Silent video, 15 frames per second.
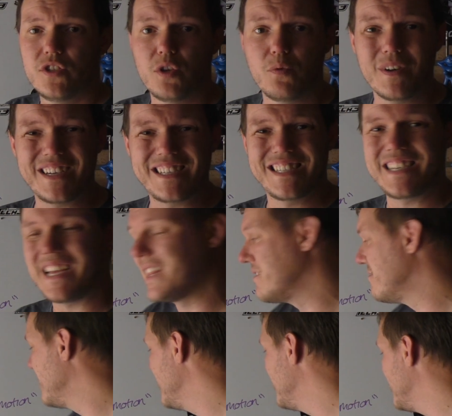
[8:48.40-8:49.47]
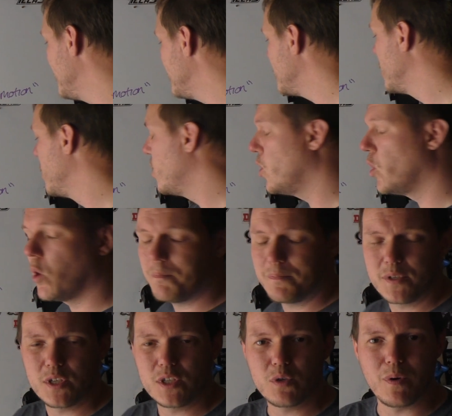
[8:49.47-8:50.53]
to accelerate this
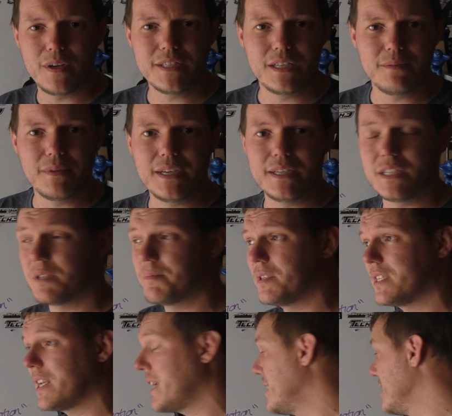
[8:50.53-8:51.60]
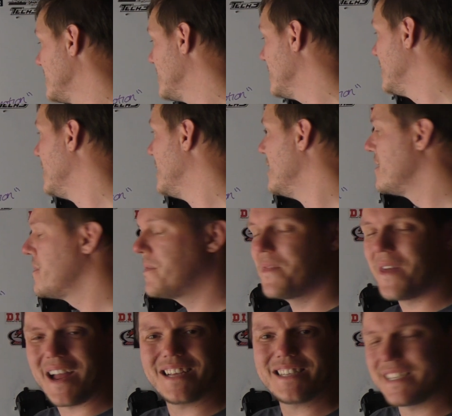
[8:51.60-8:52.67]
up to 20 meters per second.
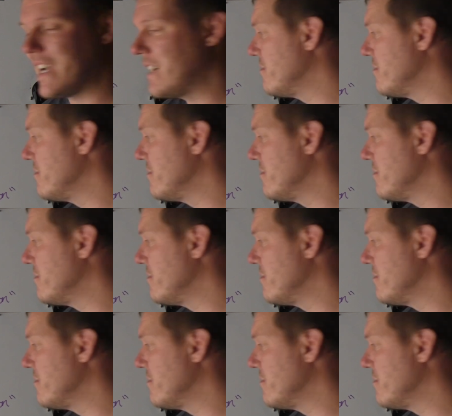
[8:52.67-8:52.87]
That's